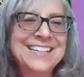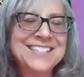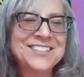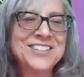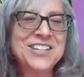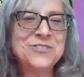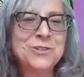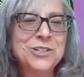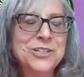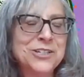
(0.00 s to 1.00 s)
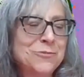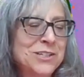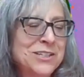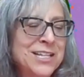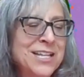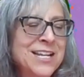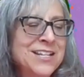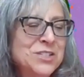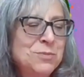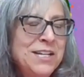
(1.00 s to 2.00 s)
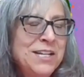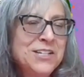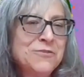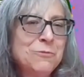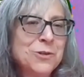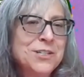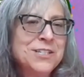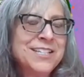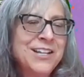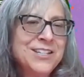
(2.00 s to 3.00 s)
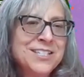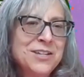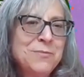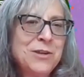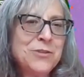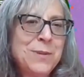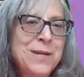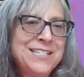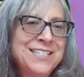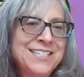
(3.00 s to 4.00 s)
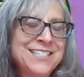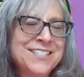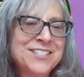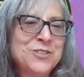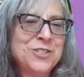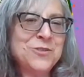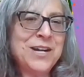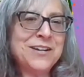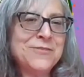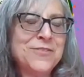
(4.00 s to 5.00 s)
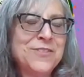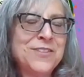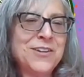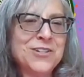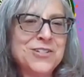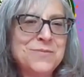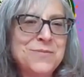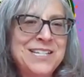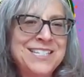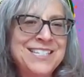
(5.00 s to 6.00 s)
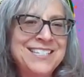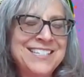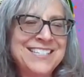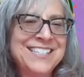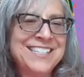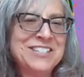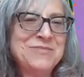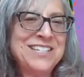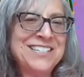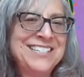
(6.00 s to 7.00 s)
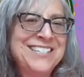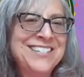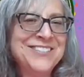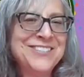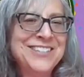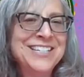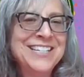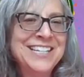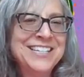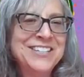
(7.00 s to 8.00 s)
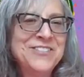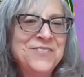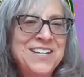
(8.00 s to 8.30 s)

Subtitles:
it's a lot of work. Well, speaking of work, tell us about the painting. So you have the auction painting. I see it behind you, Hidden